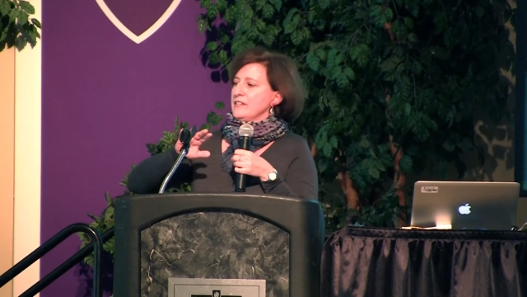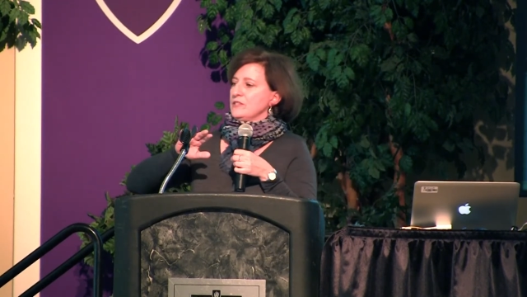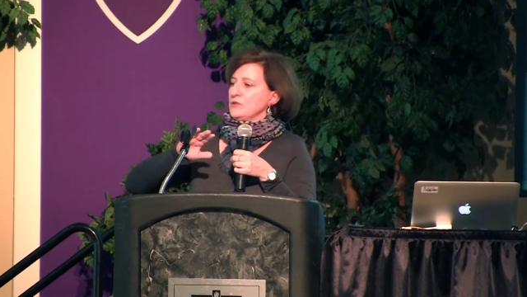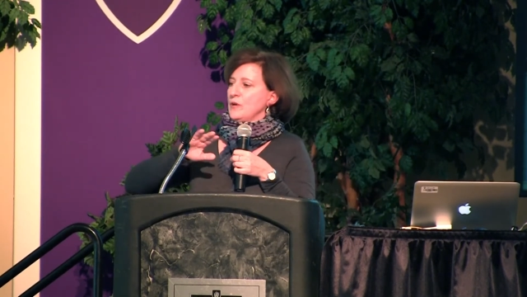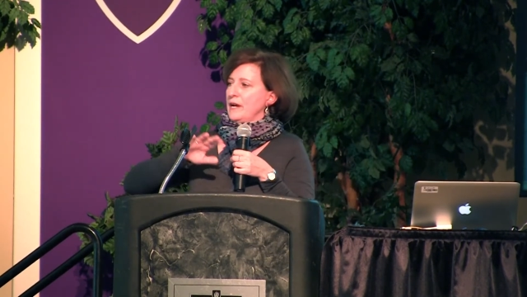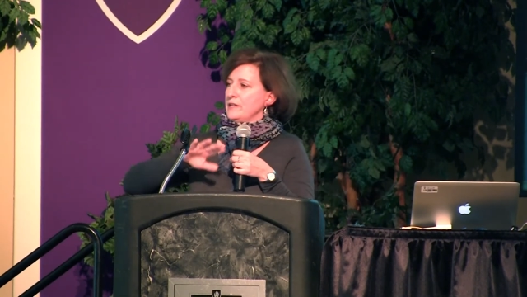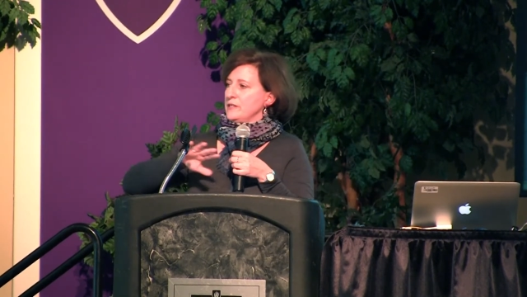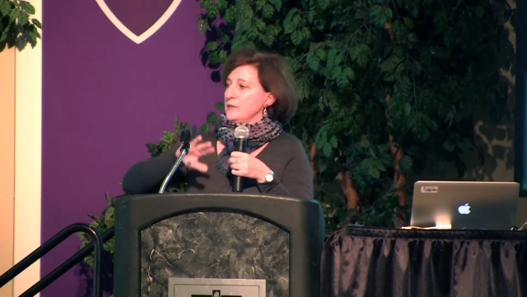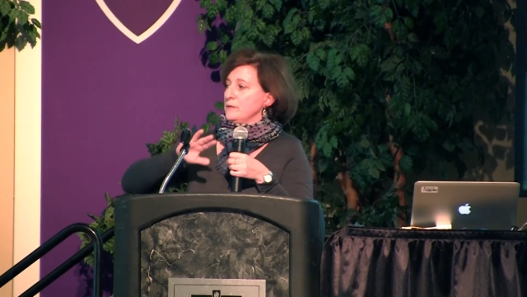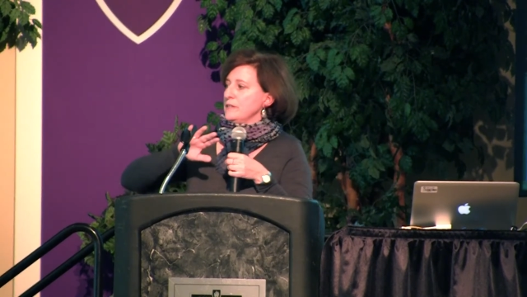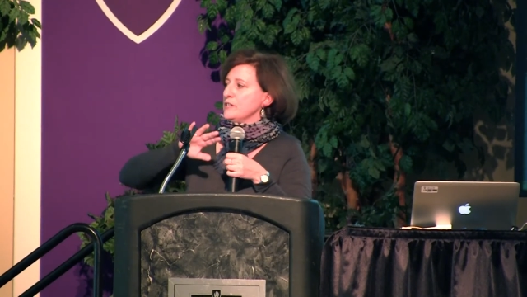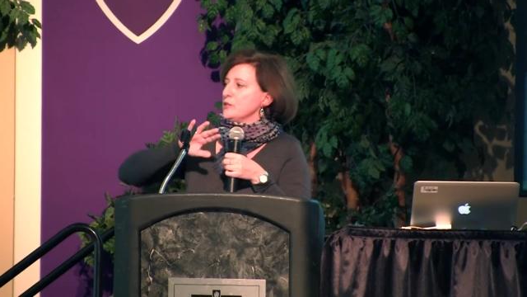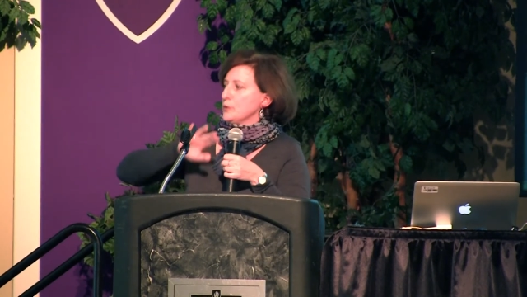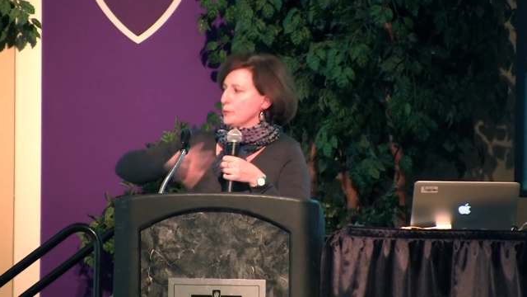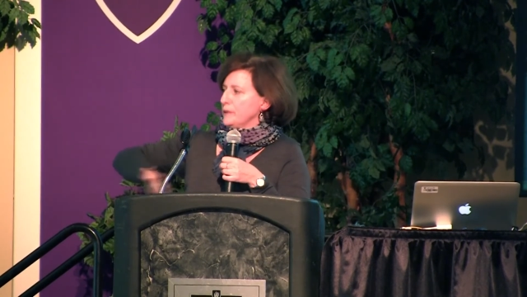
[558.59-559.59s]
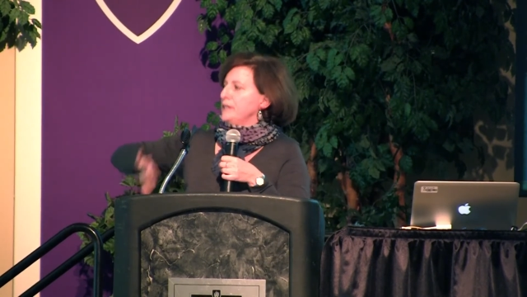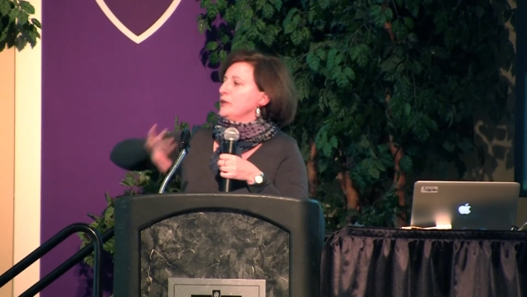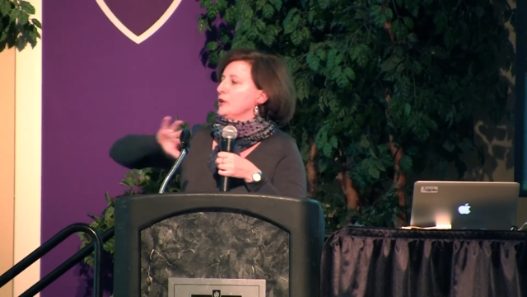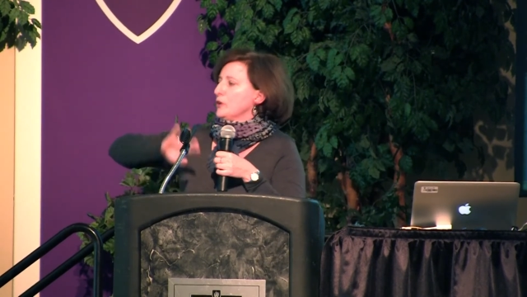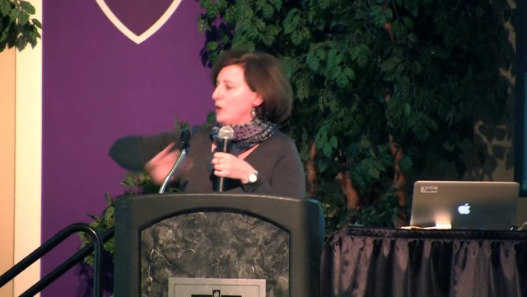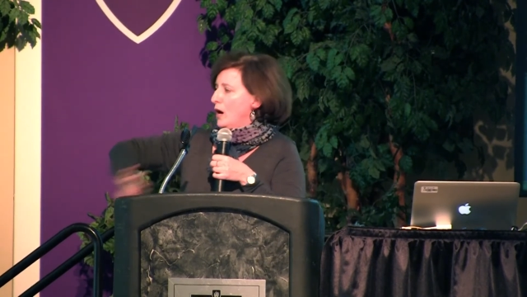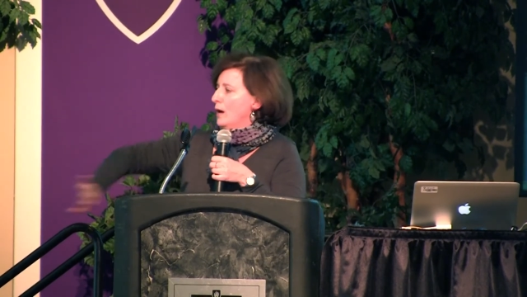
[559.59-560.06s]
us trying to do these
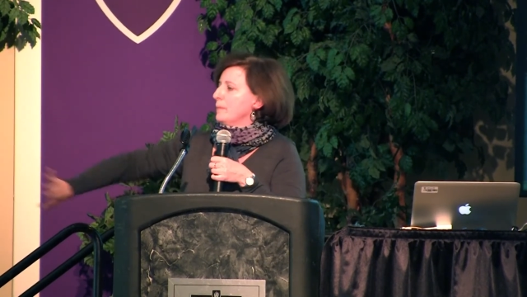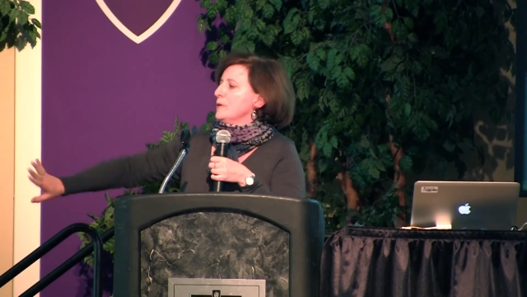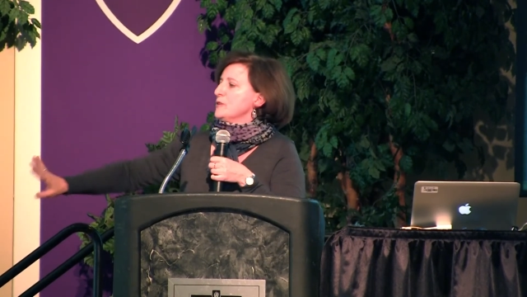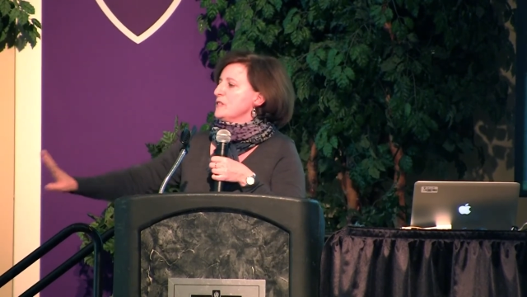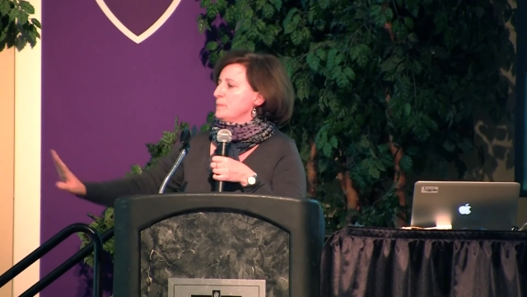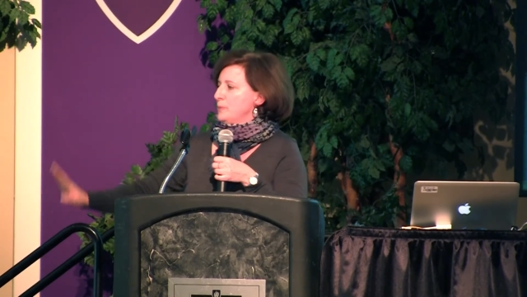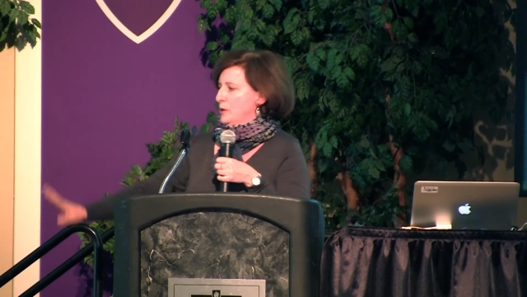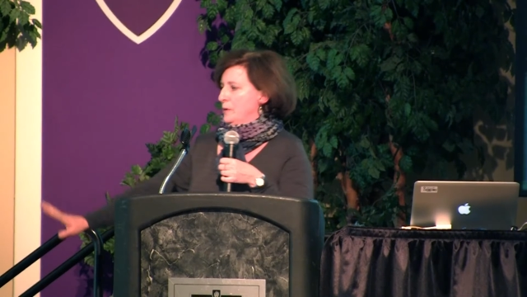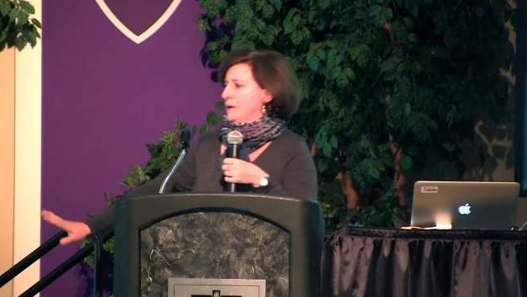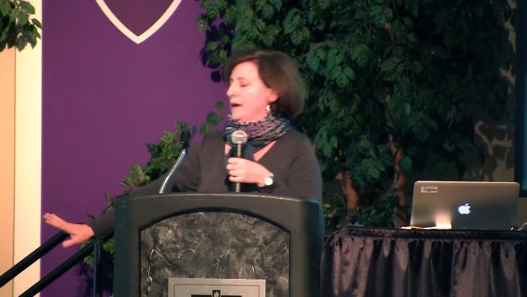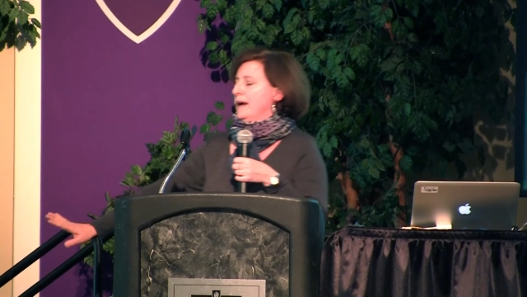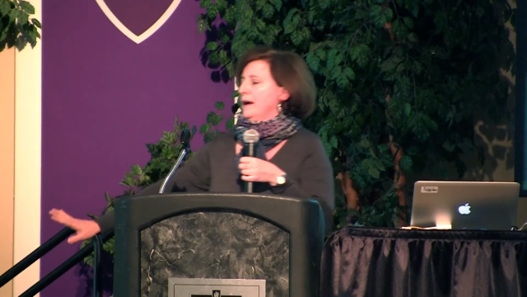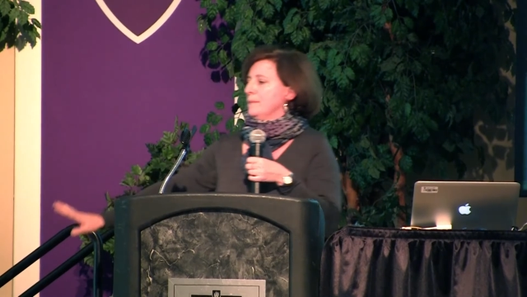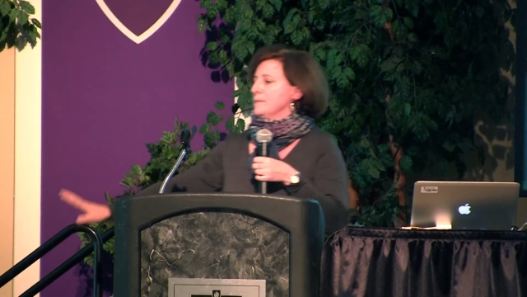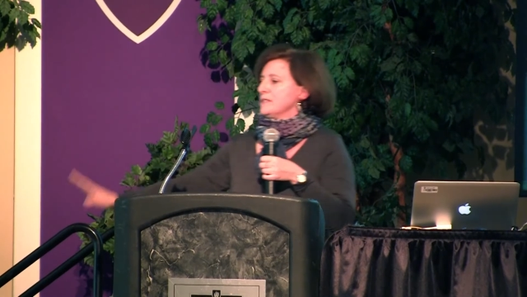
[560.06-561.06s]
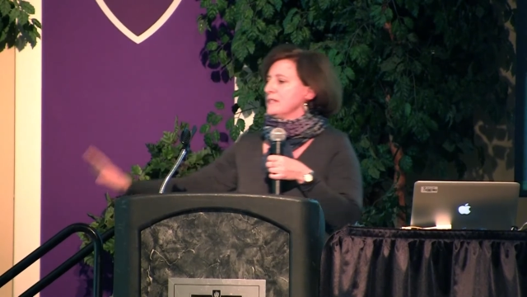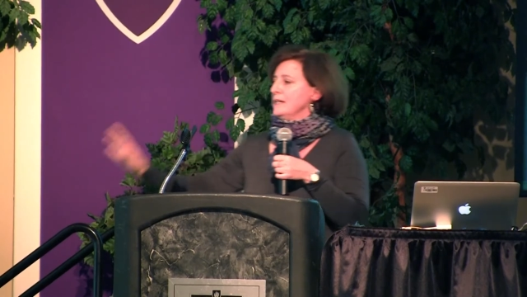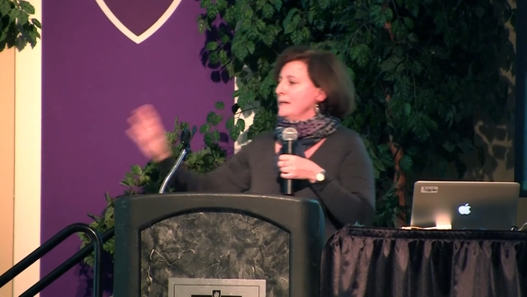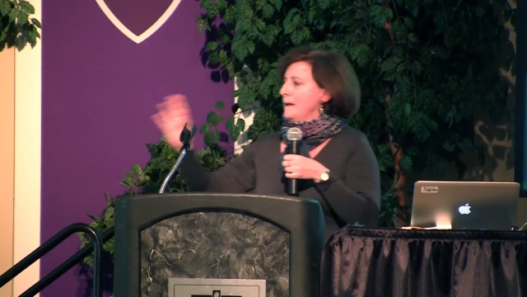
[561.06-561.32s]
greener commerce programs.